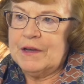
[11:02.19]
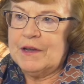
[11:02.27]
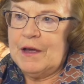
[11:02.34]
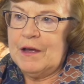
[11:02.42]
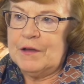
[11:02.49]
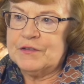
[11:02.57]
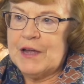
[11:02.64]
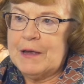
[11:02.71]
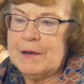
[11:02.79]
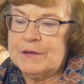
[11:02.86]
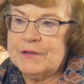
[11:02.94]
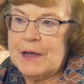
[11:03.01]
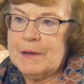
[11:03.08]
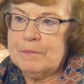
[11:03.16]

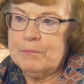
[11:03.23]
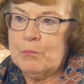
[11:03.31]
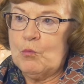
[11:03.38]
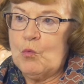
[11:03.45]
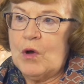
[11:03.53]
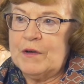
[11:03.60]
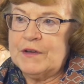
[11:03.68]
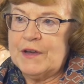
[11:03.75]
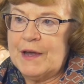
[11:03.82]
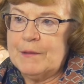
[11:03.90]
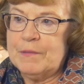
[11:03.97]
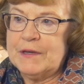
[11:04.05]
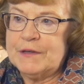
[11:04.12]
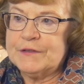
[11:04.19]
type 1
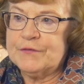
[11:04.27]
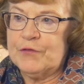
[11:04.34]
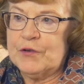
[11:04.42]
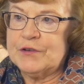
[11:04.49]
diabetes first.